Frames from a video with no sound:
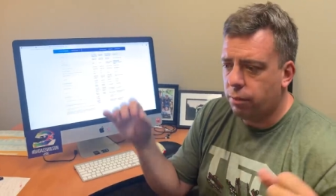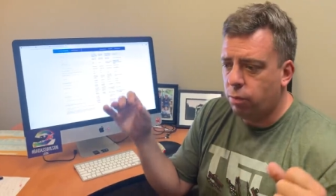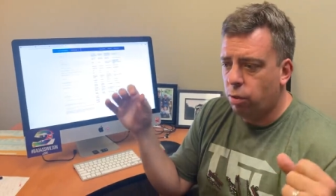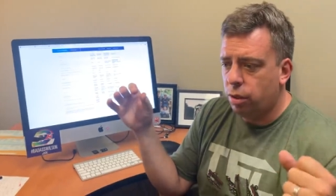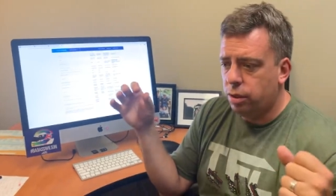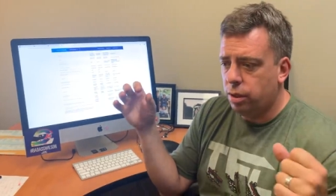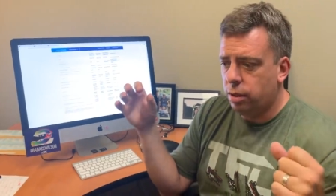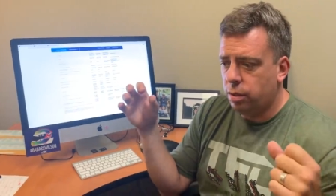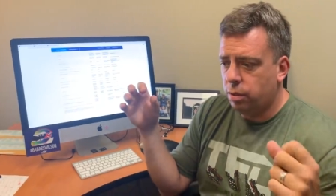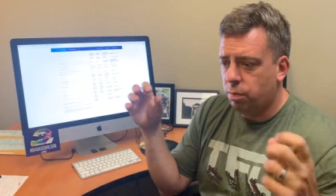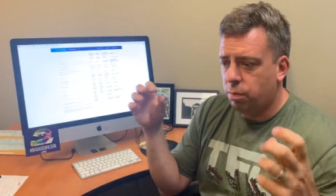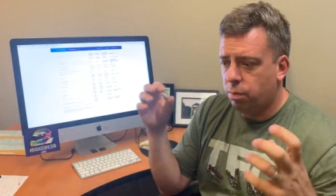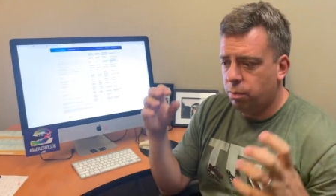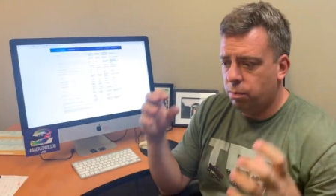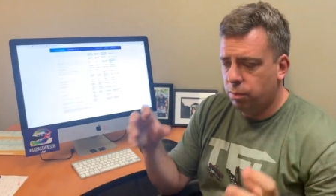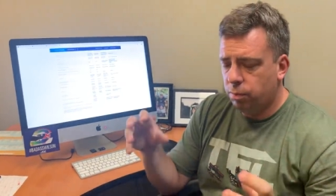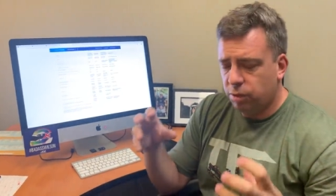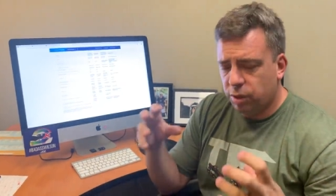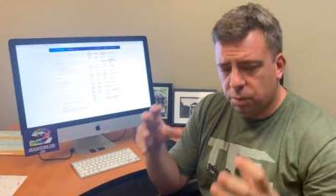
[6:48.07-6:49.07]
which is
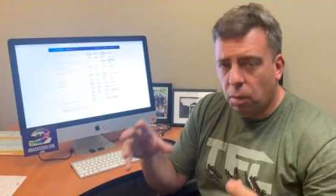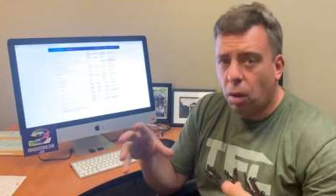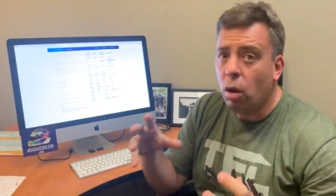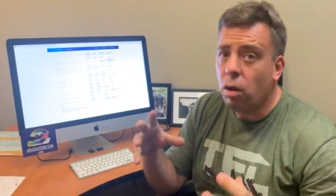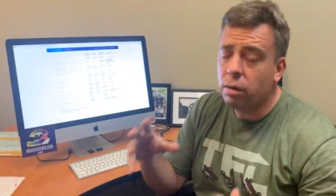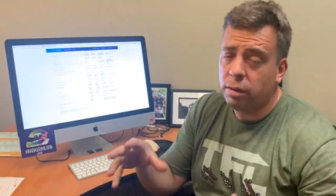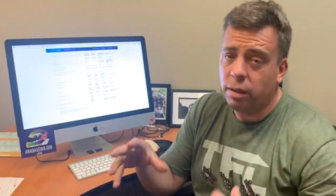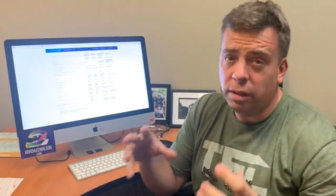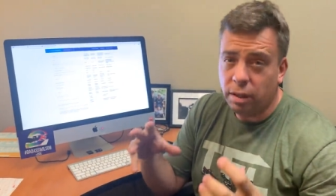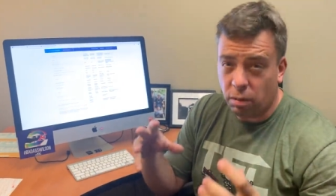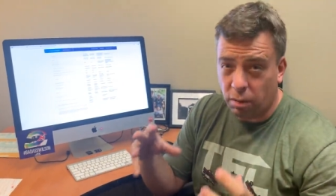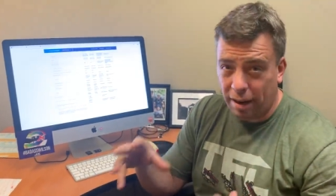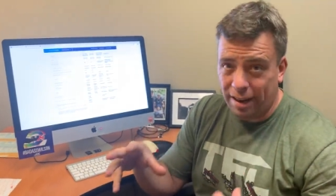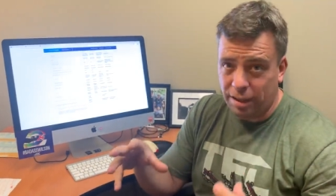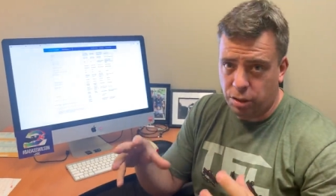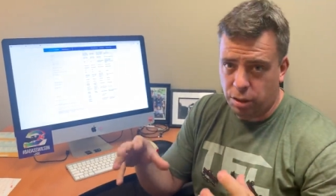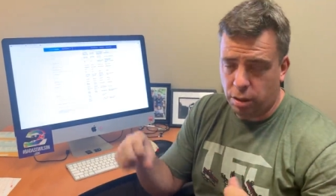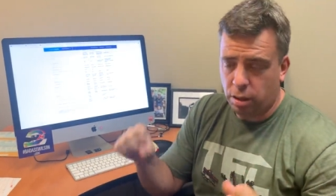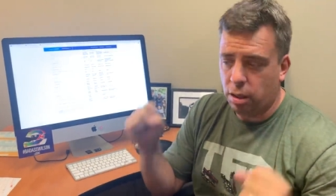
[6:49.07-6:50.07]
smaller than the
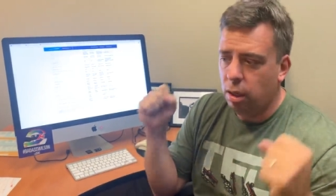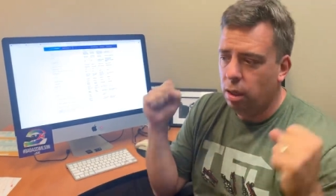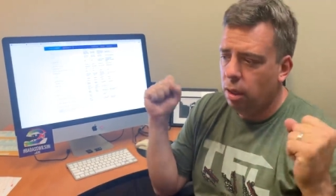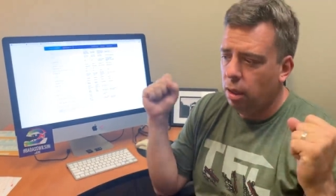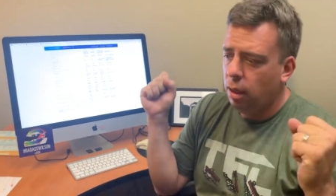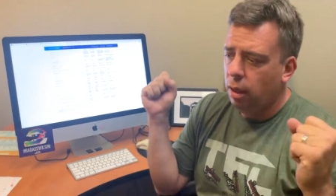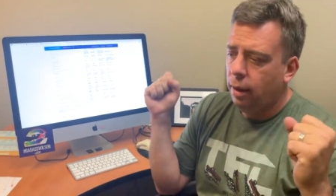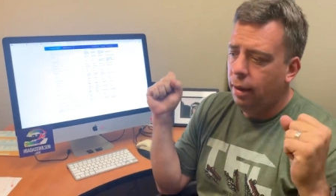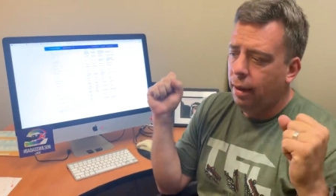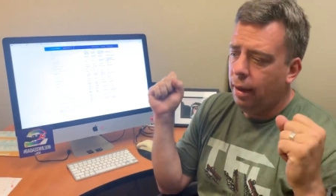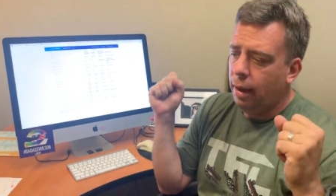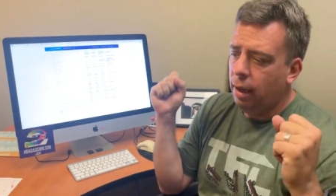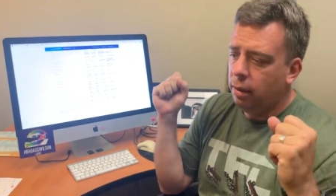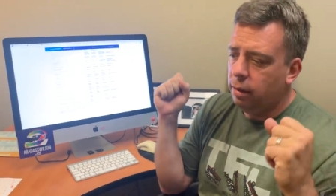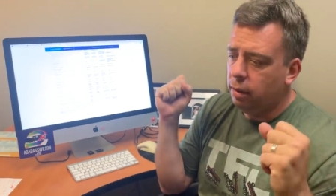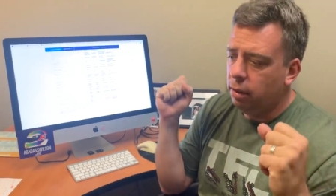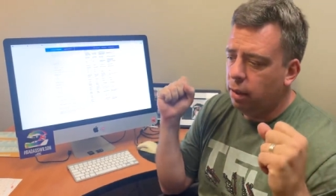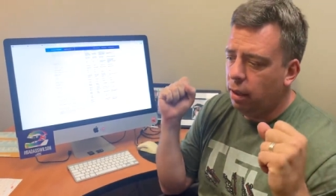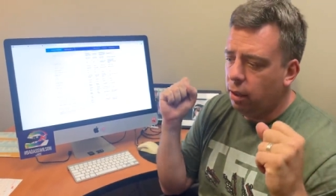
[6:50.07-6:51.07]
Ranger,
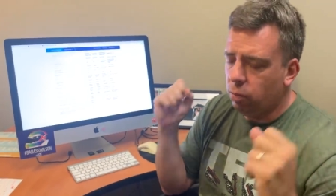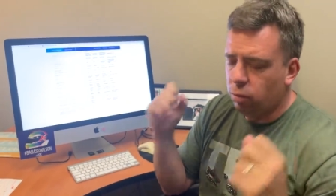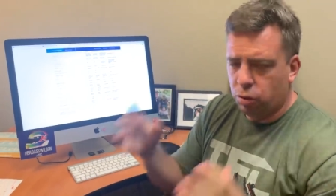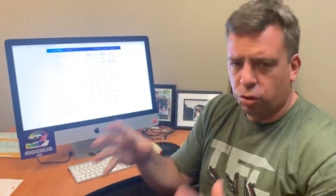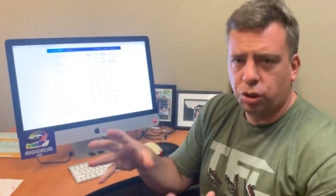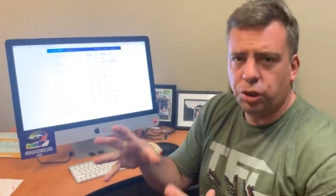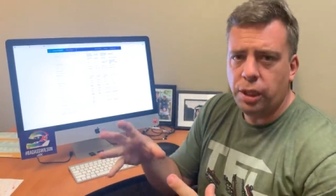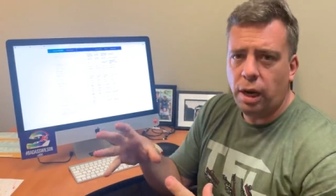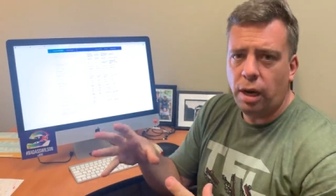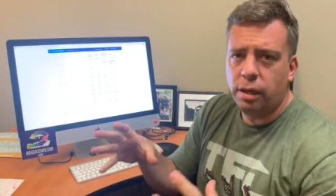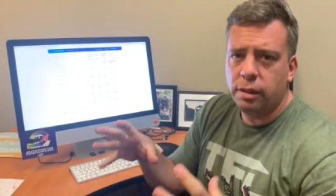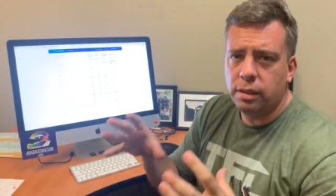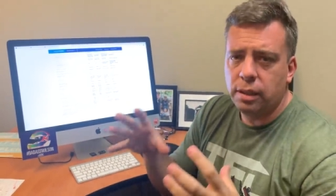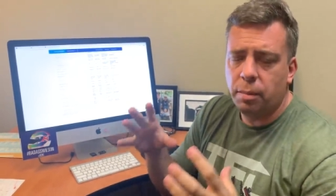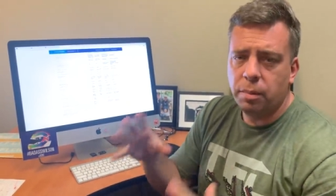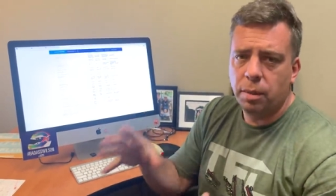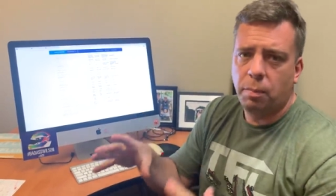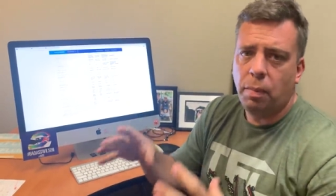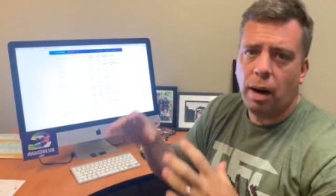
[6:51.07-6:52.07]
and it will share
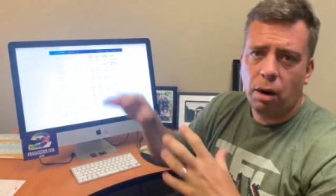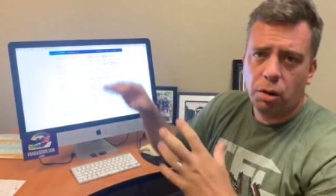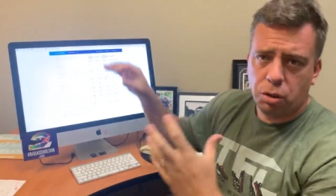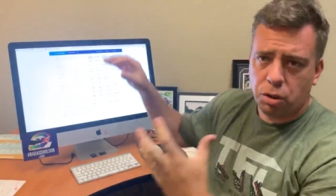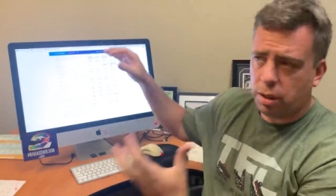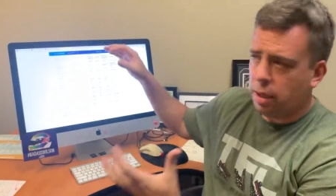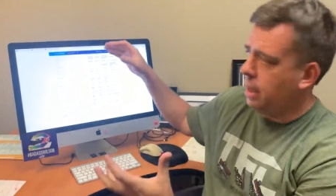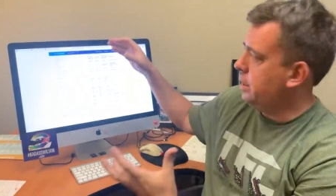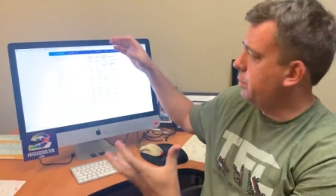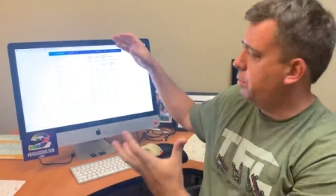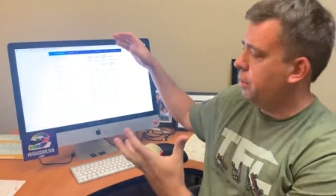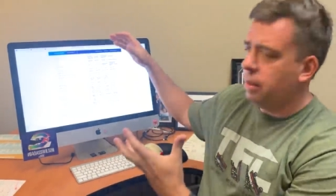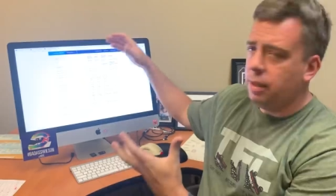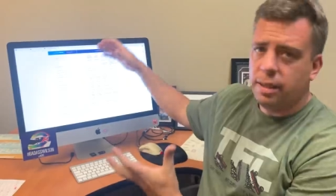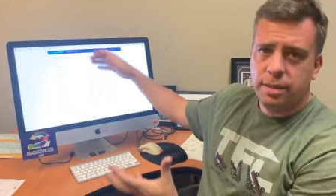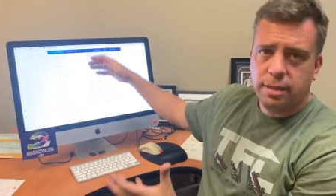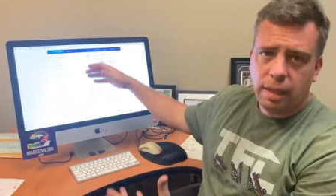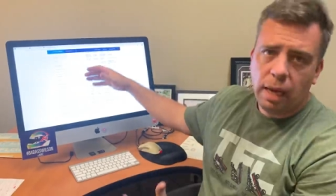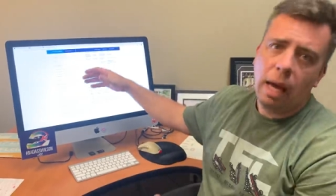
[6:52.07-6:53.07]
some of the powertrains with the
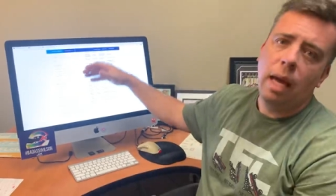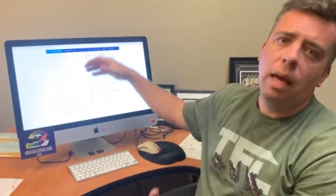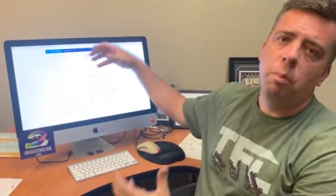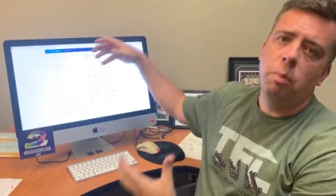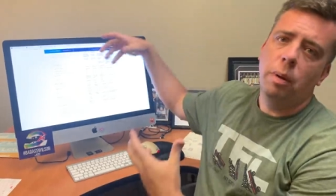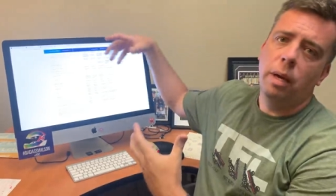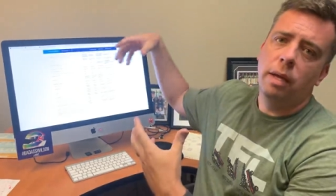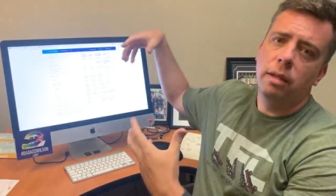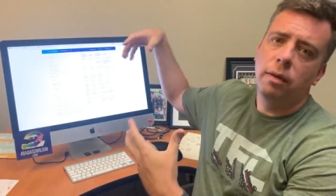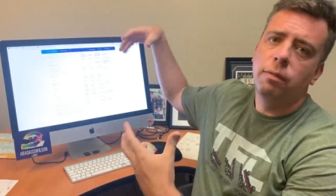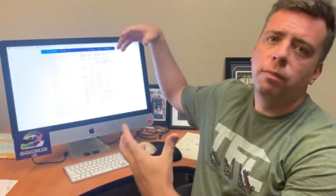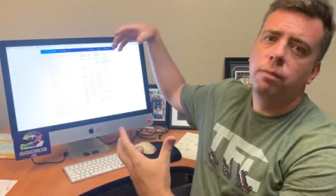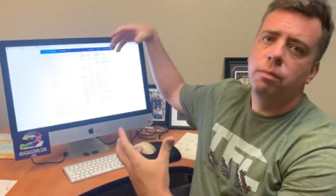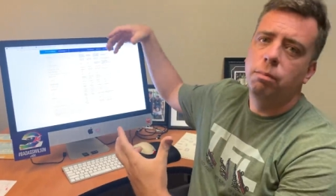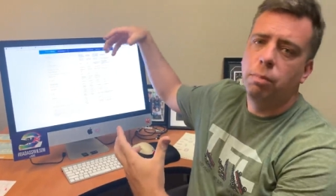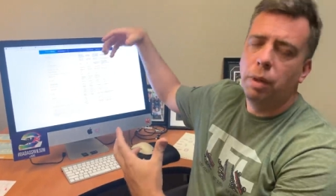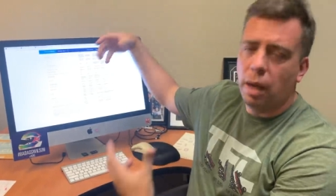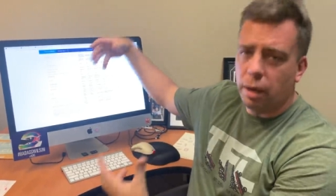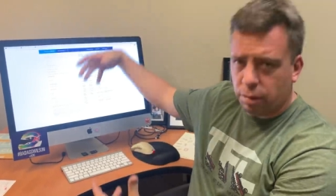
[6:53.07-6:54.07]
Escape and the
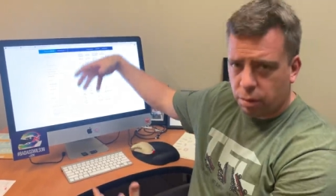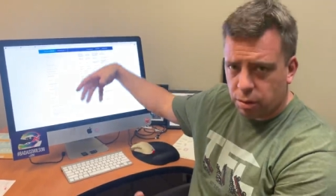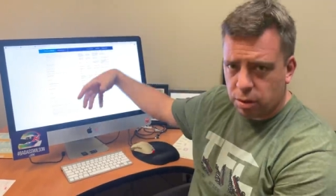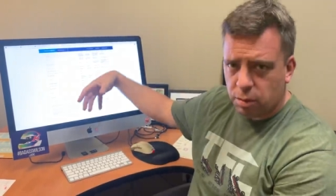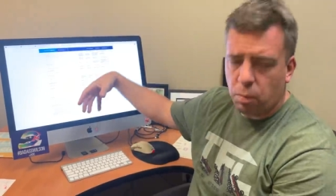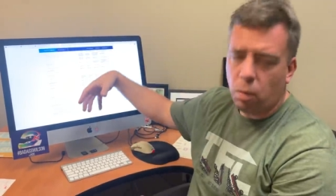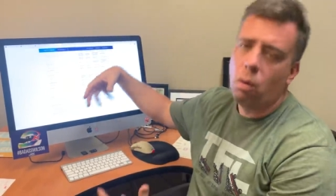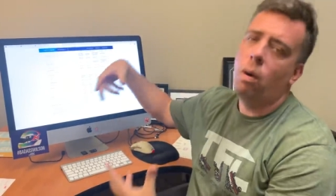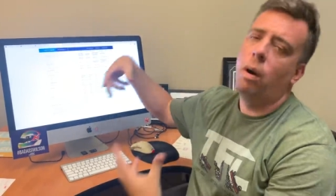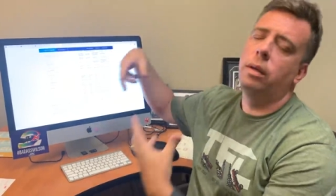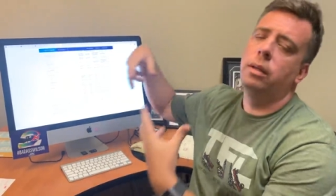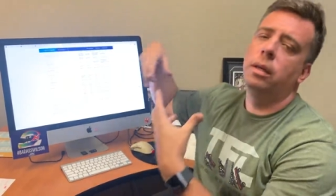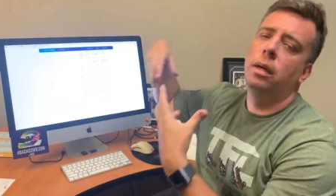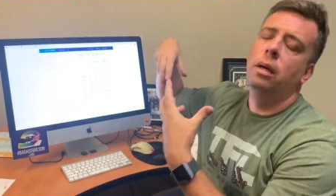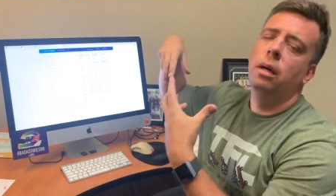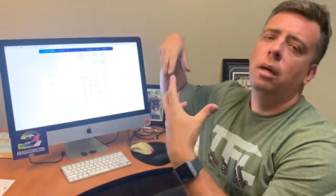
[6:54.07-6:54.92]
Bronco Sport,